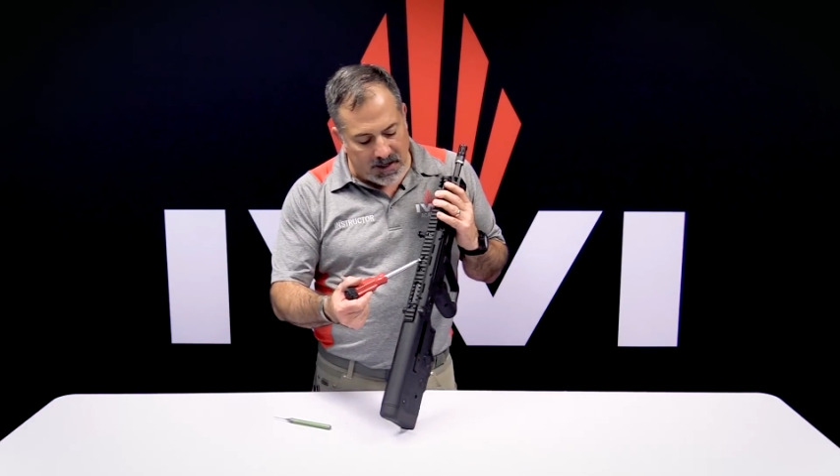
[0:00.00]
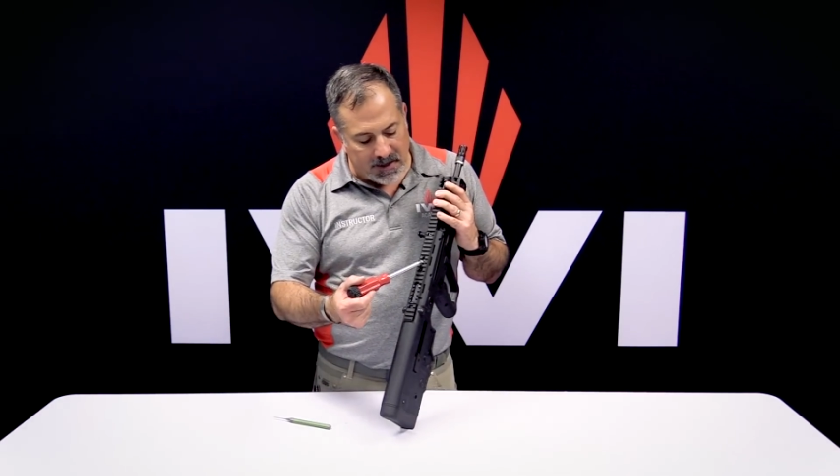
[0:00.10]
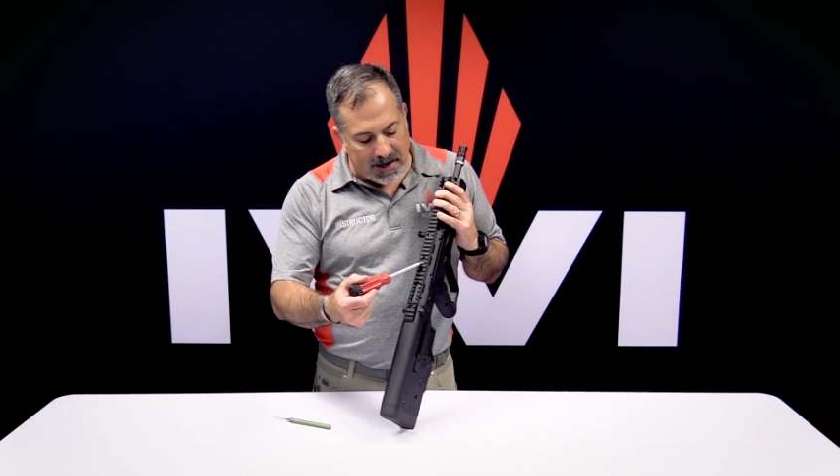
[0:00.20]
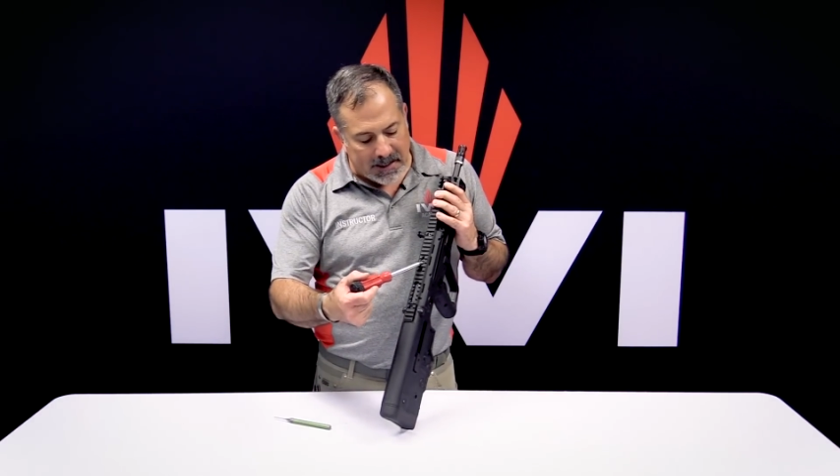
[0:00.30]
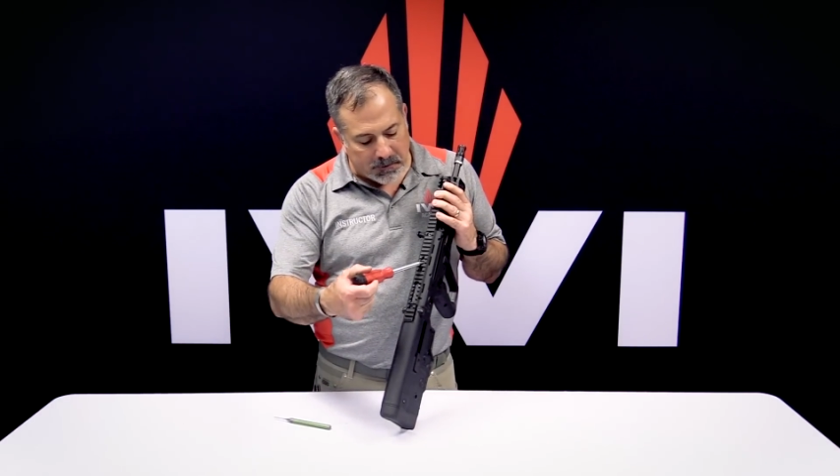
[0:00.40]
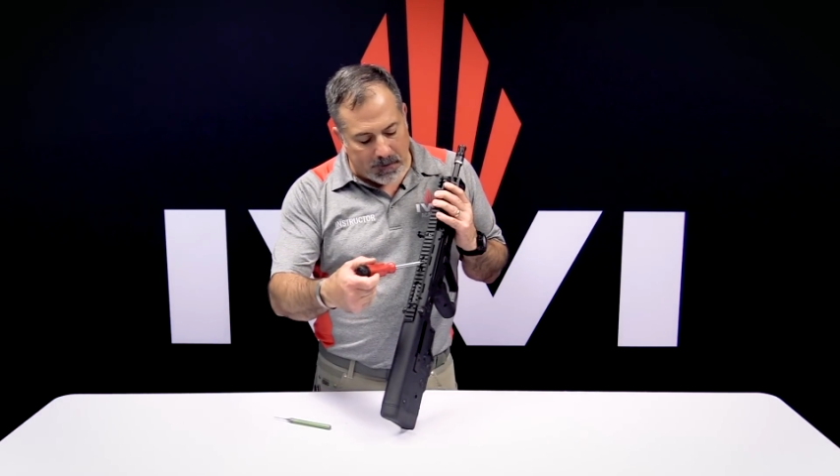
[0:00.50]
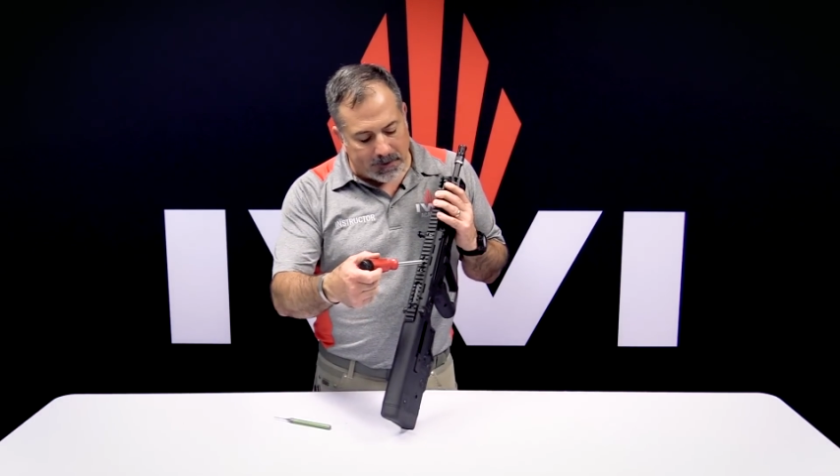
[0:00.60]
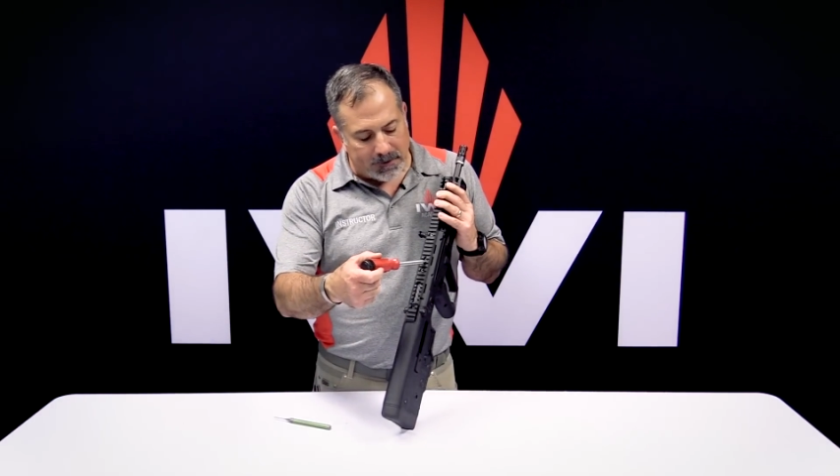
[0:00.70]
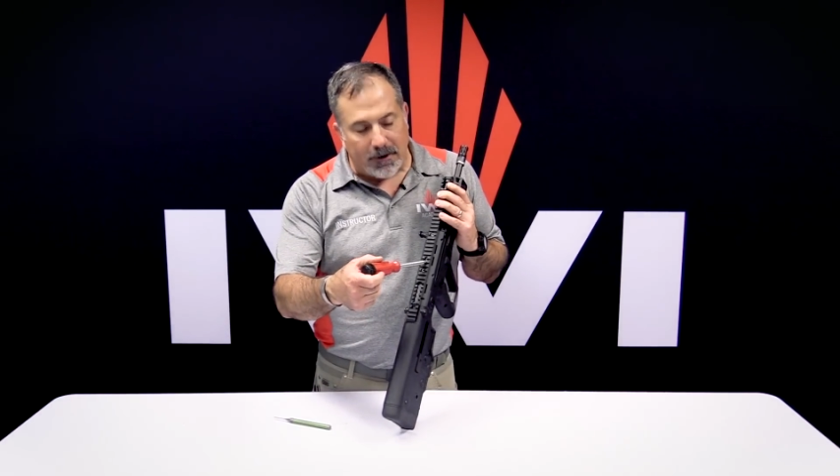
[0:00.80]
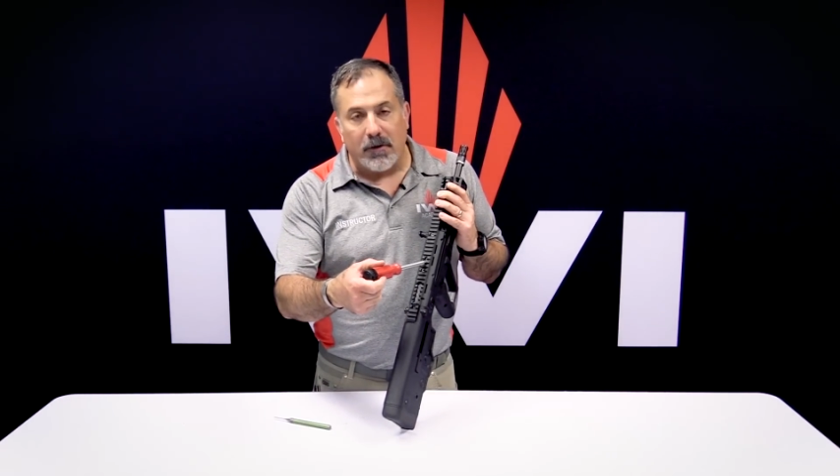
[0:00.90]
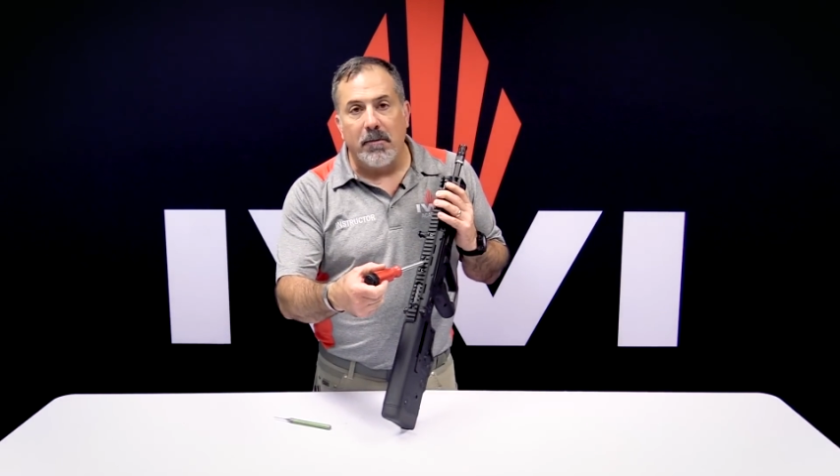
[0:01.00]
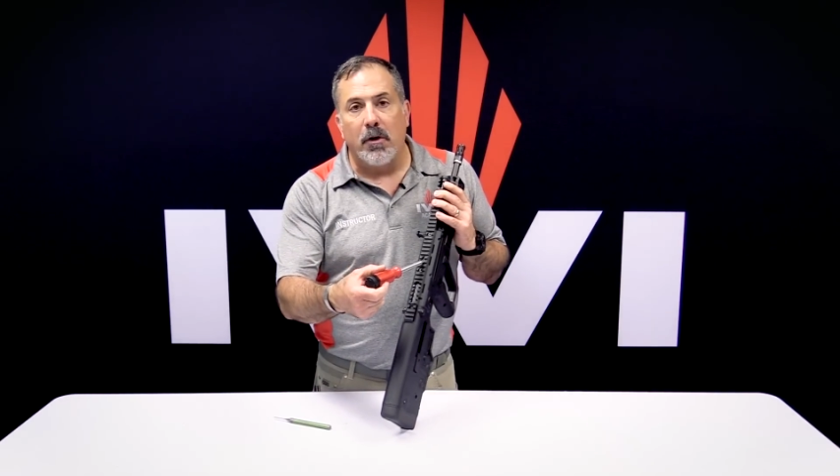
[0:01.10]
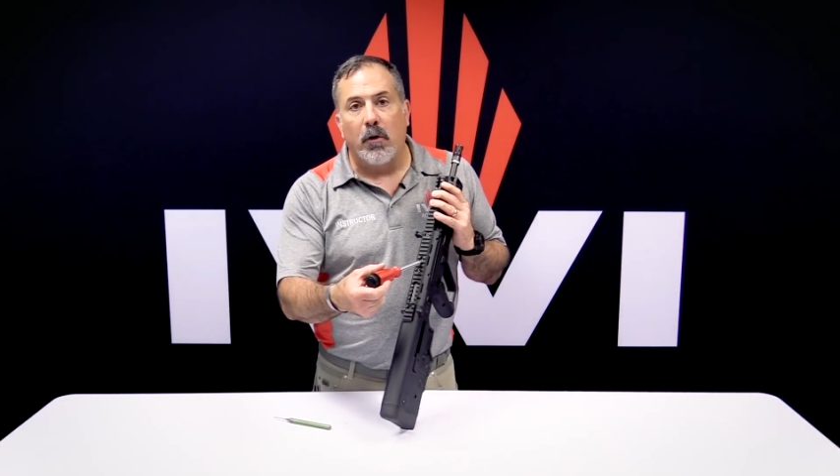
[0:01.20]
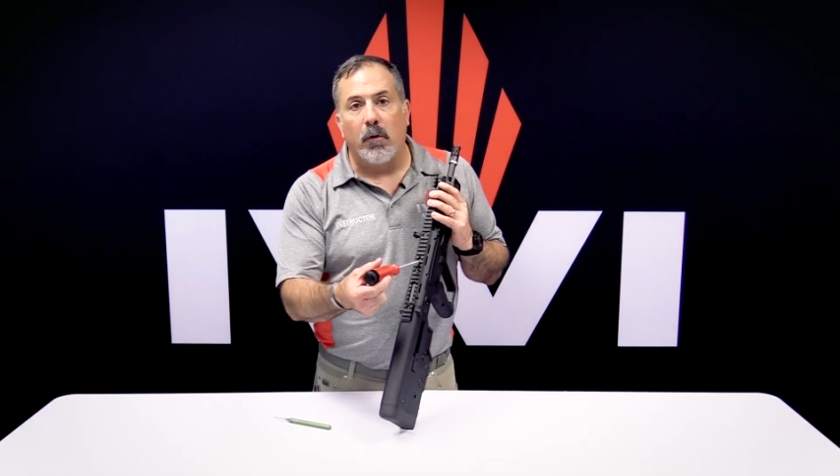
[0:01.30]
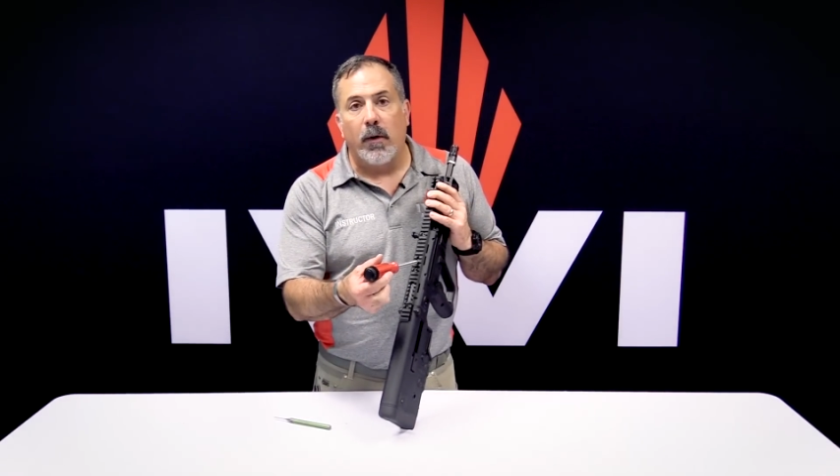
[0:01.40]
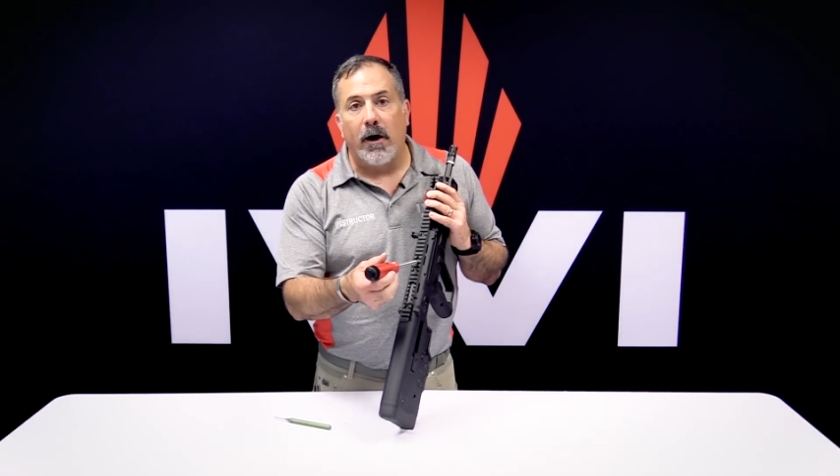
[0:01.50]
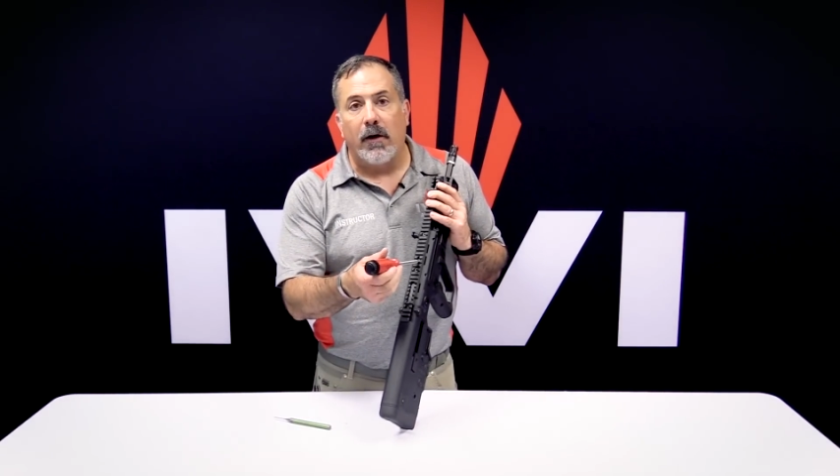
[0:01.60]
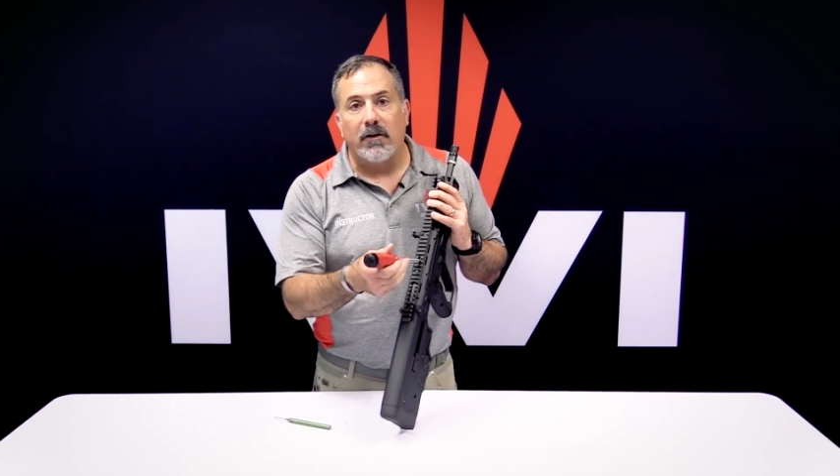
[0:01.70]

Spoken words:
a gas regulator in the middle of the rail.